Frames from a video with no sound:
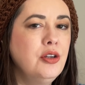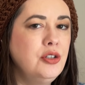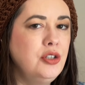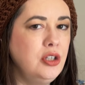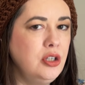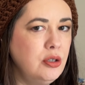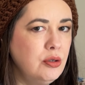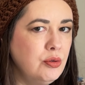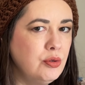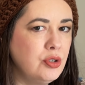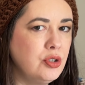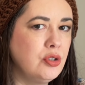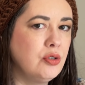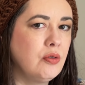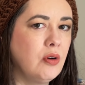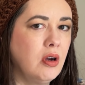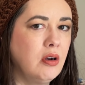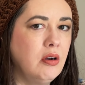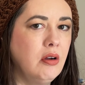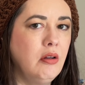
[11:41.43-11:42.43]
Do you
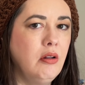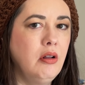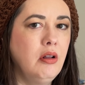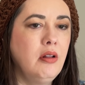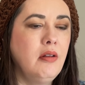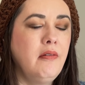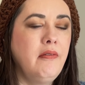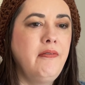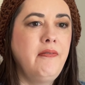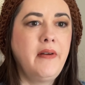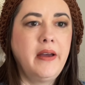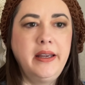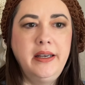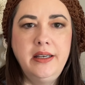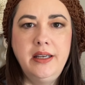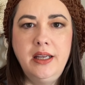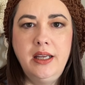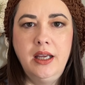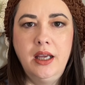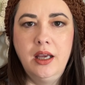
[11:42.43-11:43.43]
struggle
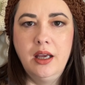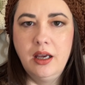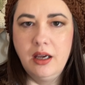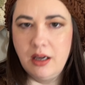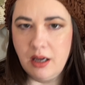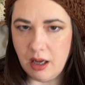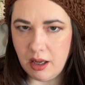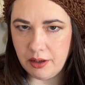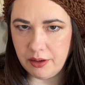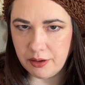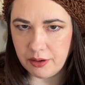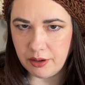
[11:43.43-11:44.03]
finding color